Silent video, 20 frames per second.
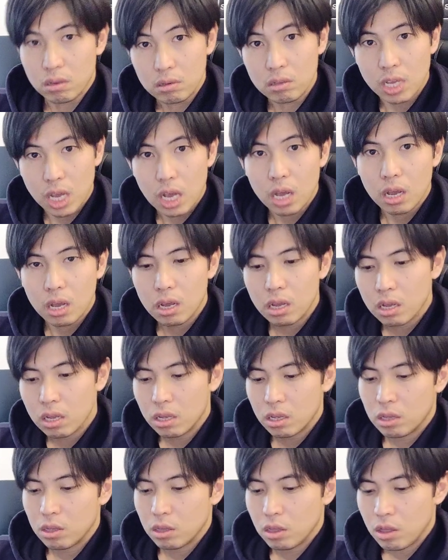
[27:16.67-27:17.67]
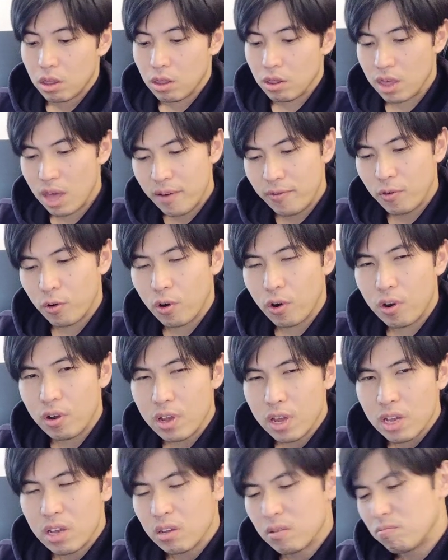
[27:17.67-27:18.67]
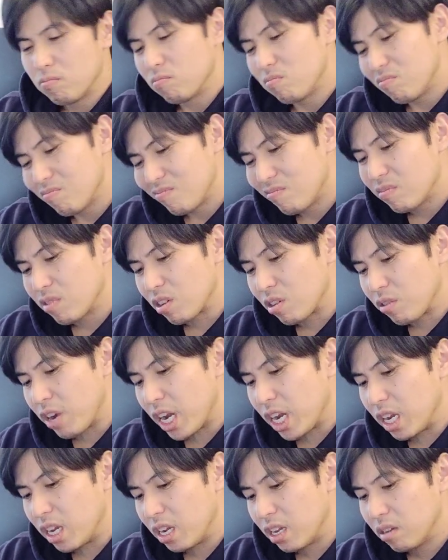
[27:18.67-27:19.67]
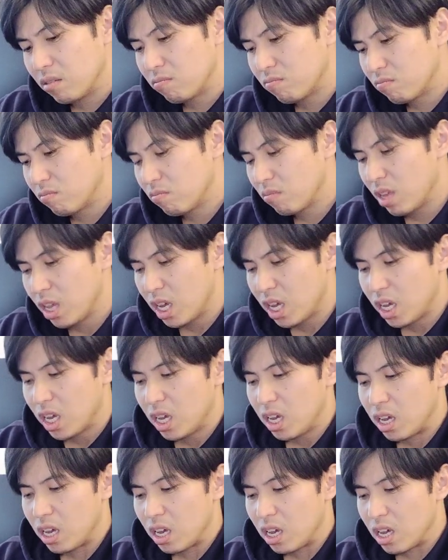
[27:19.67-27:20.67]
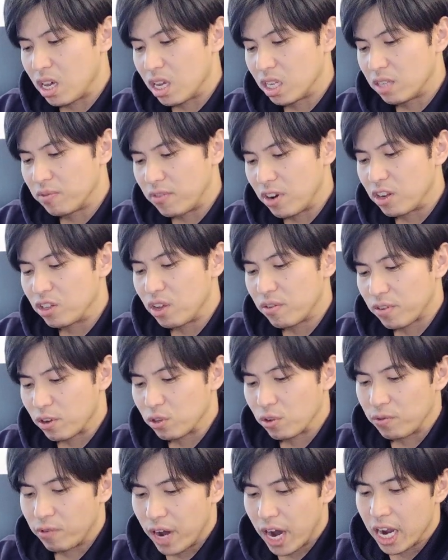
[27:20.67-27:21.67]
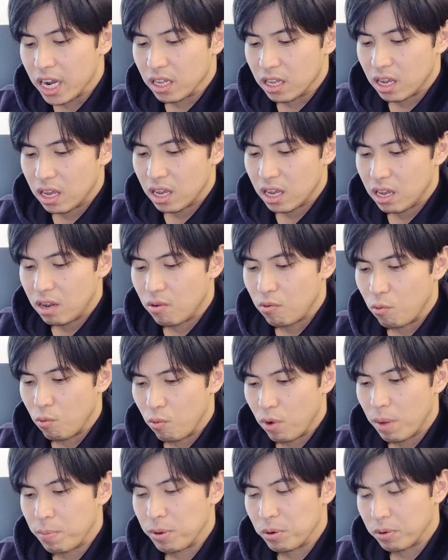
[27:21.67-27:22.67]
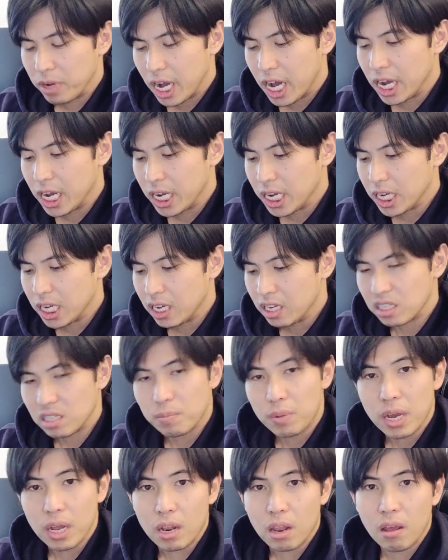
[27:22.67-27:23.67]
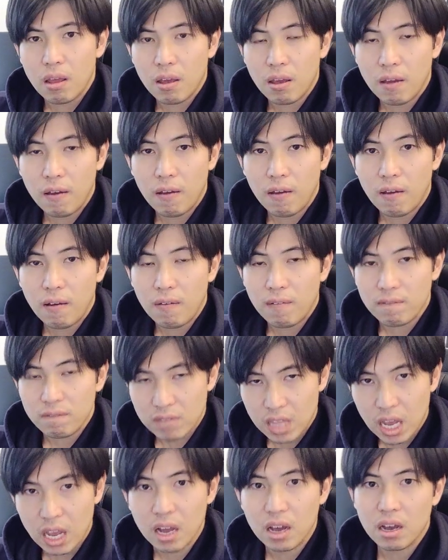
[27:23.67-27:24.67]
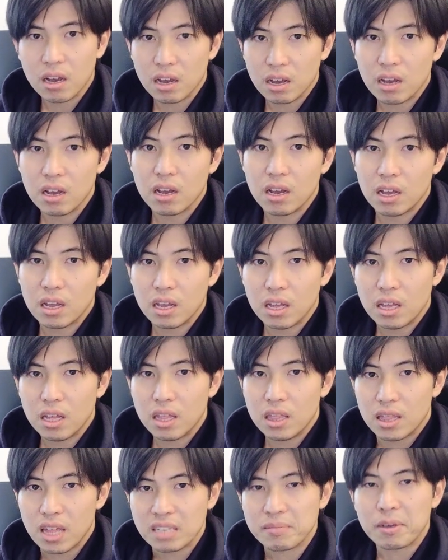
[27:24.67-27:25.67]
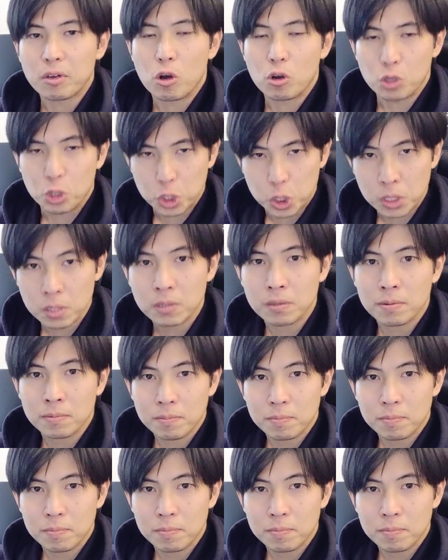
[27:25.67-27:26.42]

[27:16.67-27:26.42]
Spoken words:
Yeah. Therefore, Gray, it's very difficult to find red pill guy in Japan. Yeah. That's my conclusion.